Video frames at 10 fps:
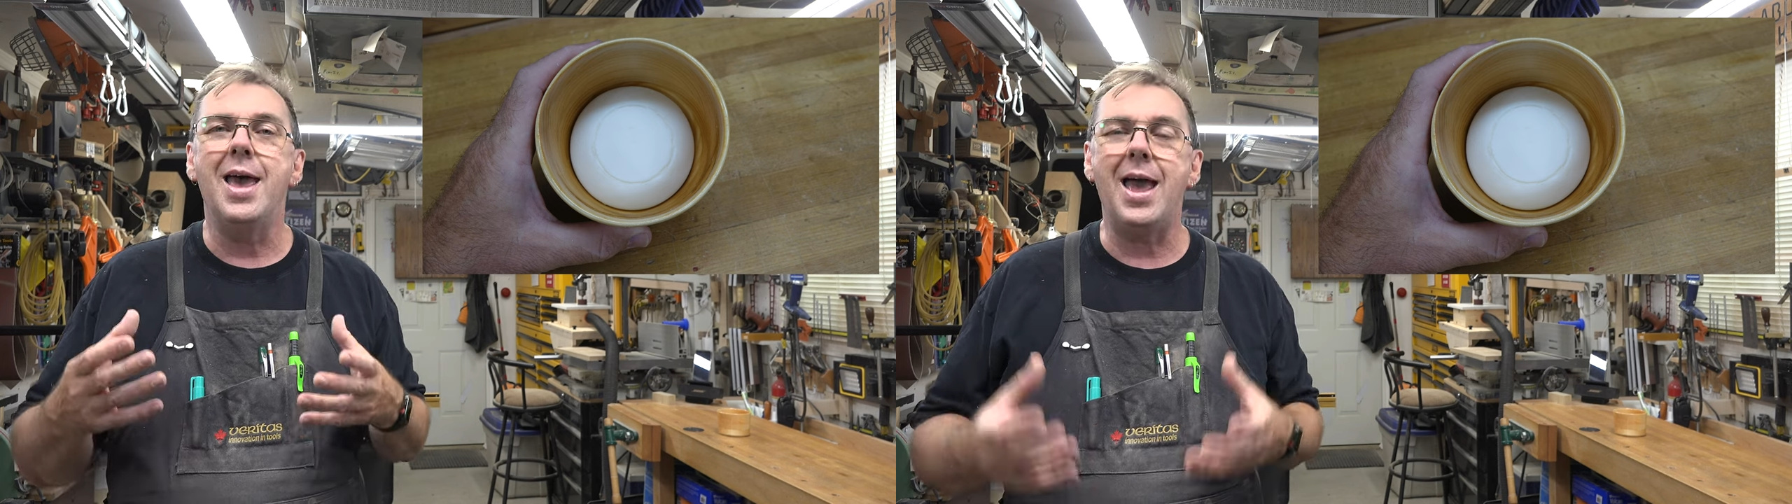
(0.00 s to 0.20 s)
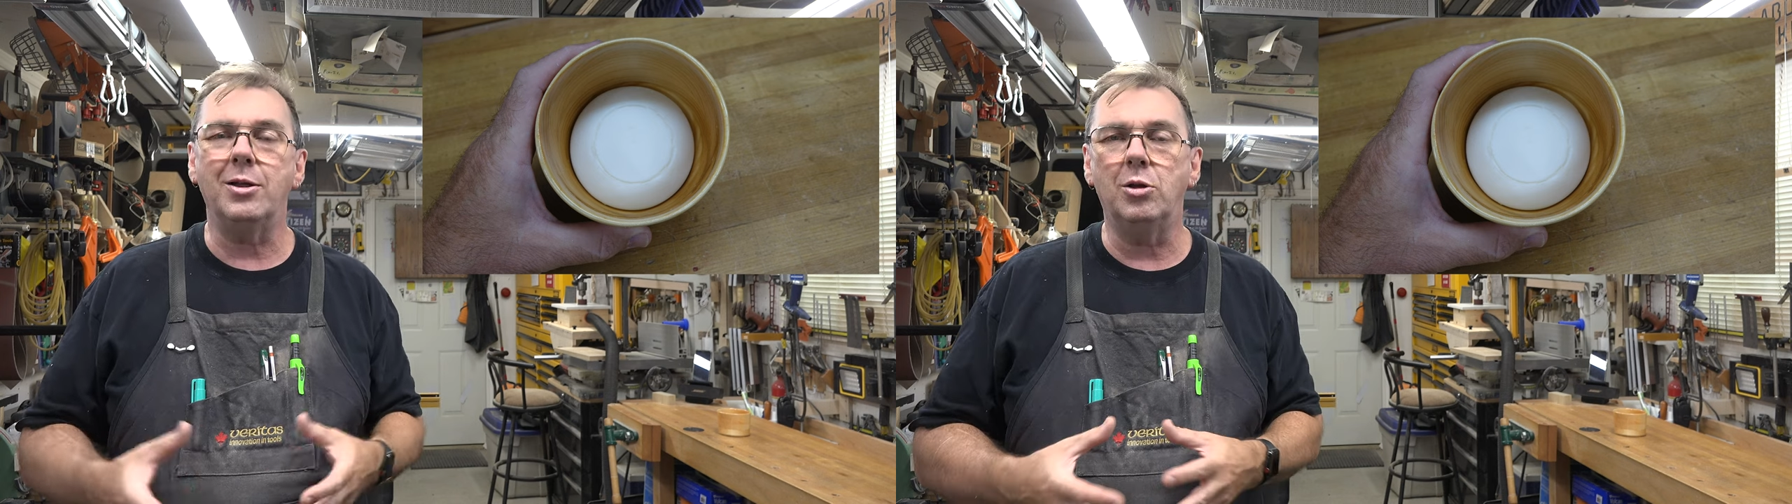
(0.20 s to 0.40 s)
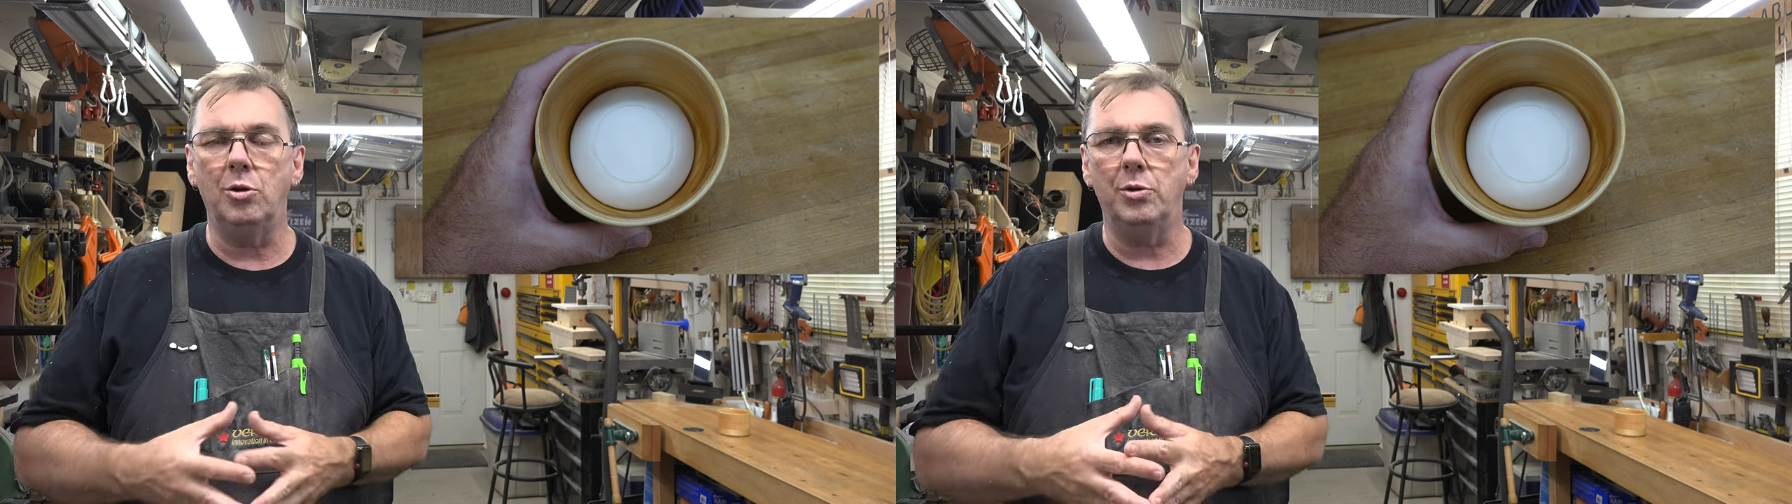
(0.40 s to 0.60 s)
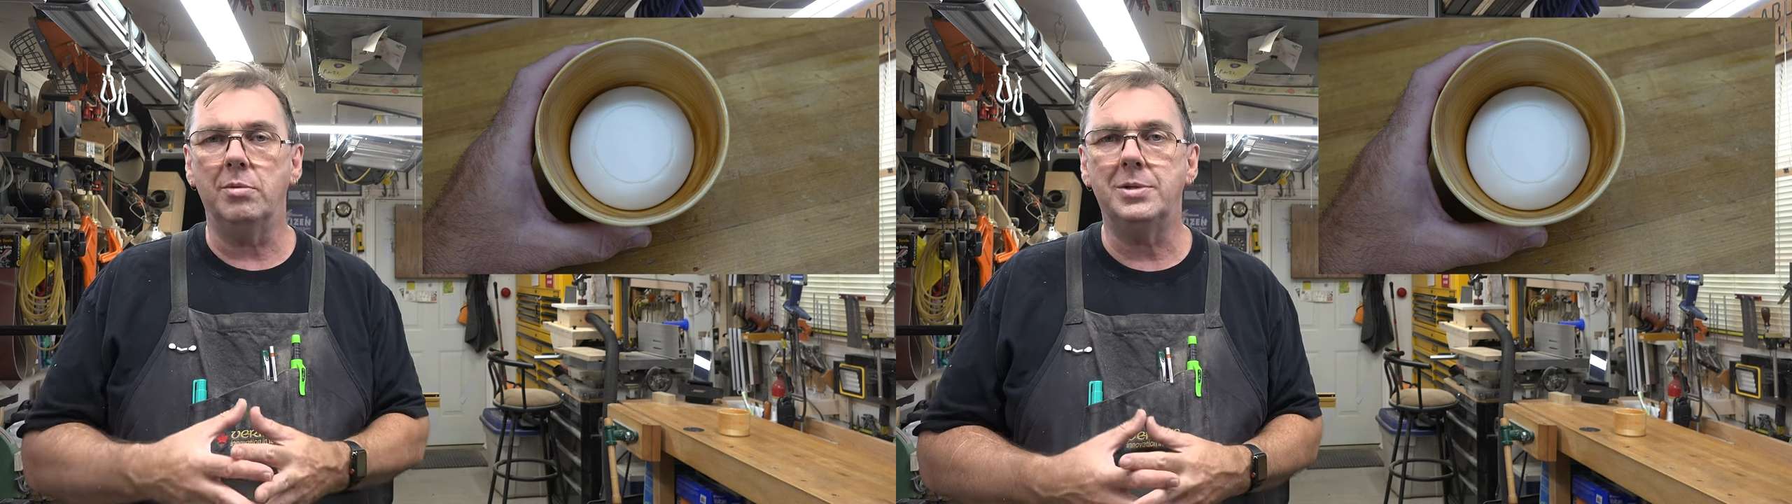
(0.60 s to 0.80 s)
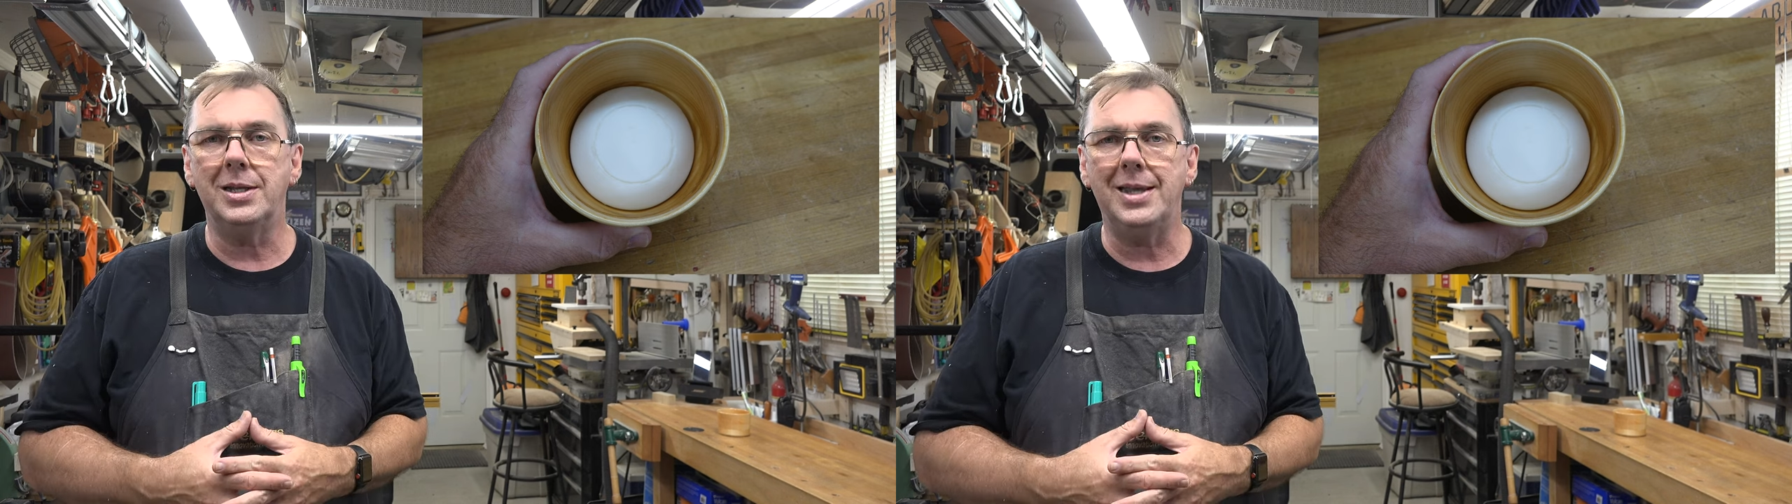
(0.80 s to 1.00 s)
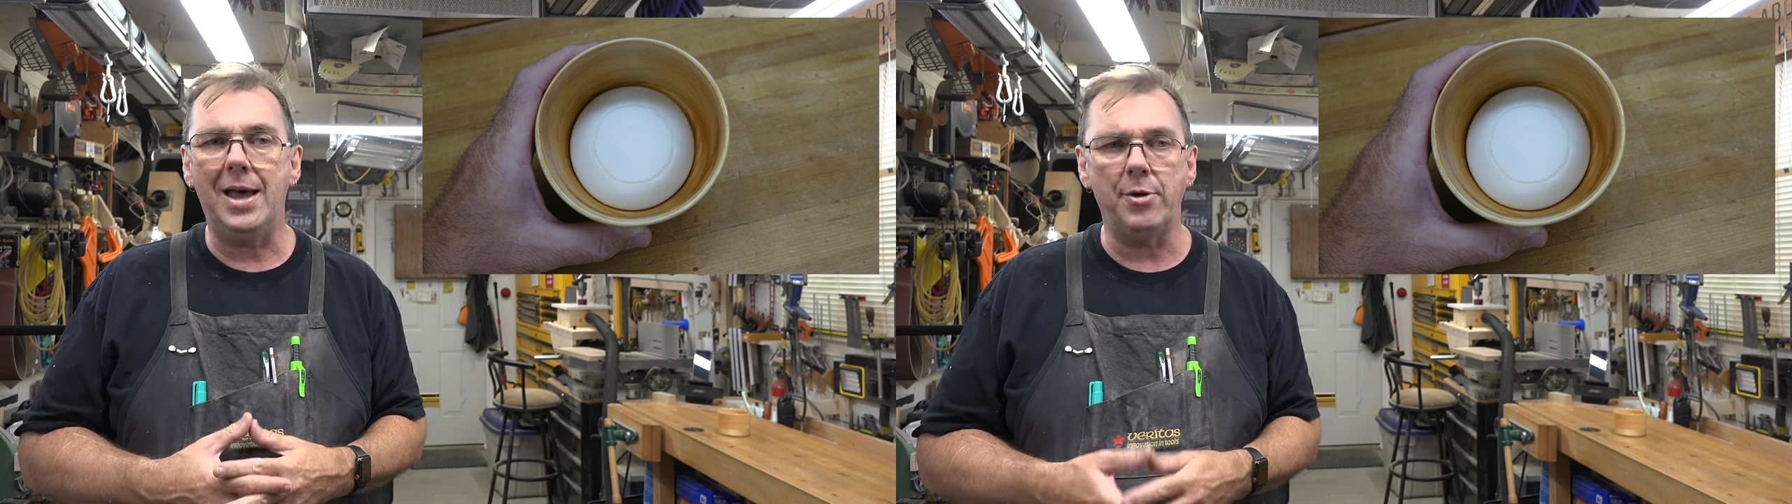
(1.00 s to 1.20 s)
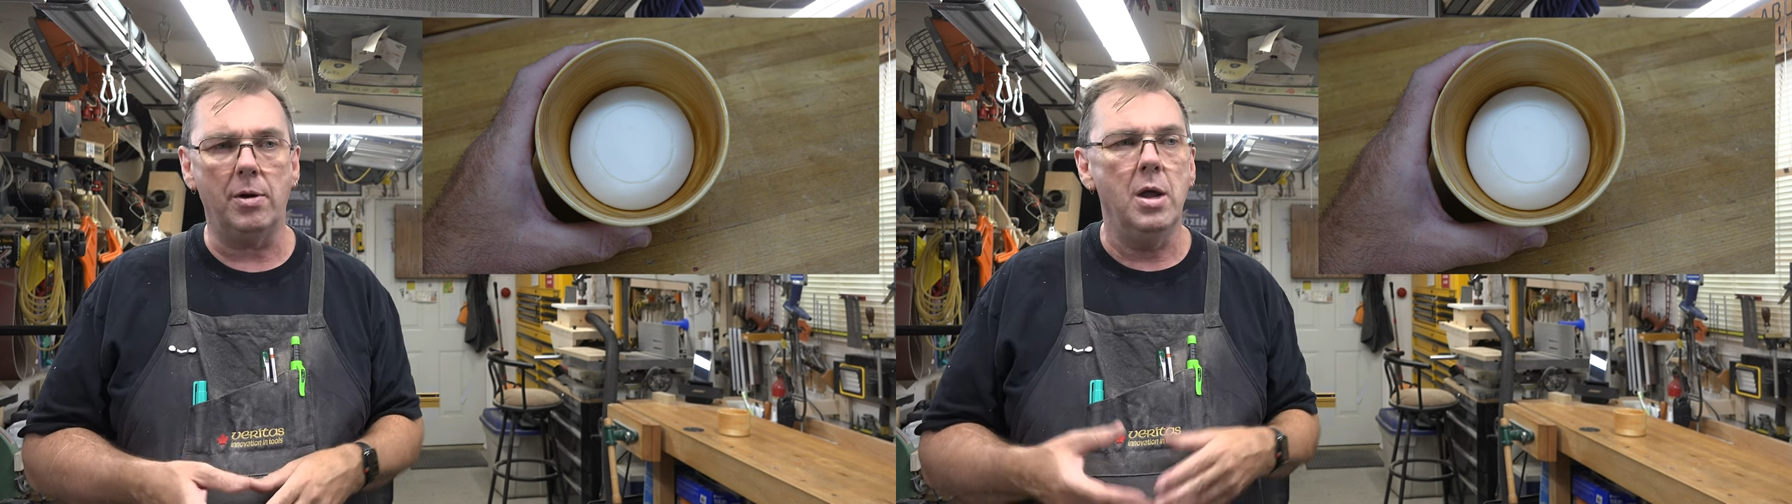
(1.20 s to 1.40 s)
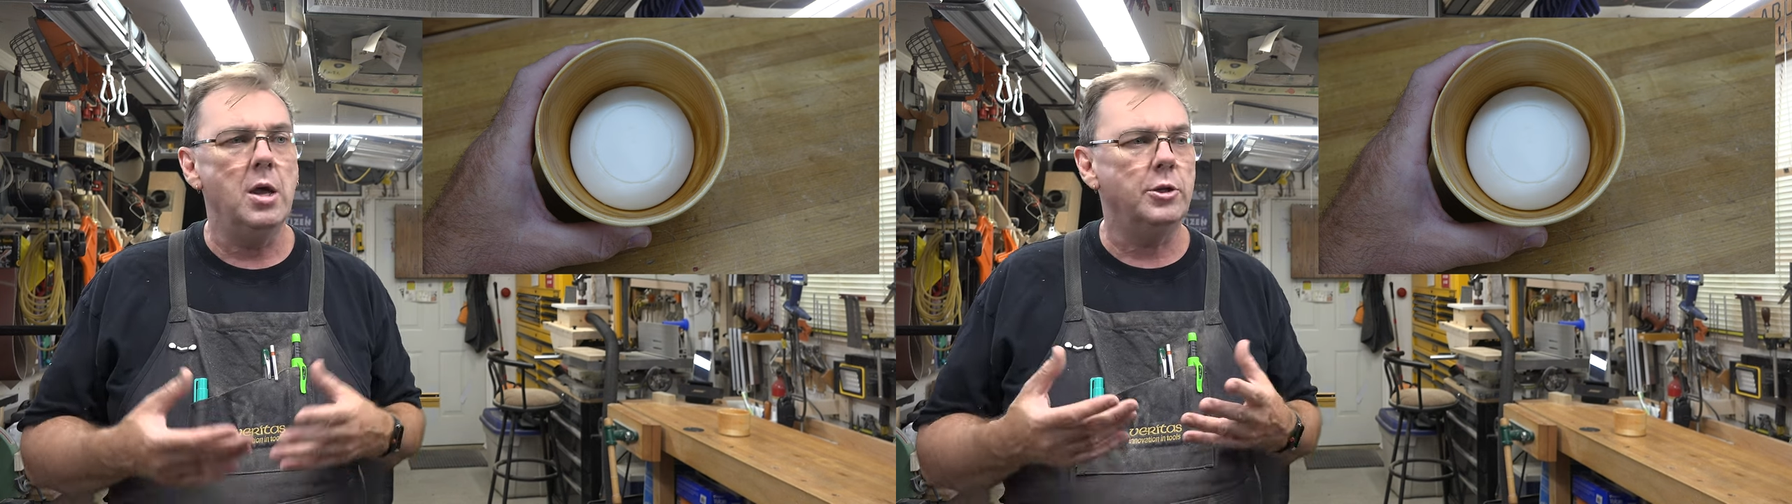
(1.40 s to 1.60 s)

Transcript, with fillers: and glue them together.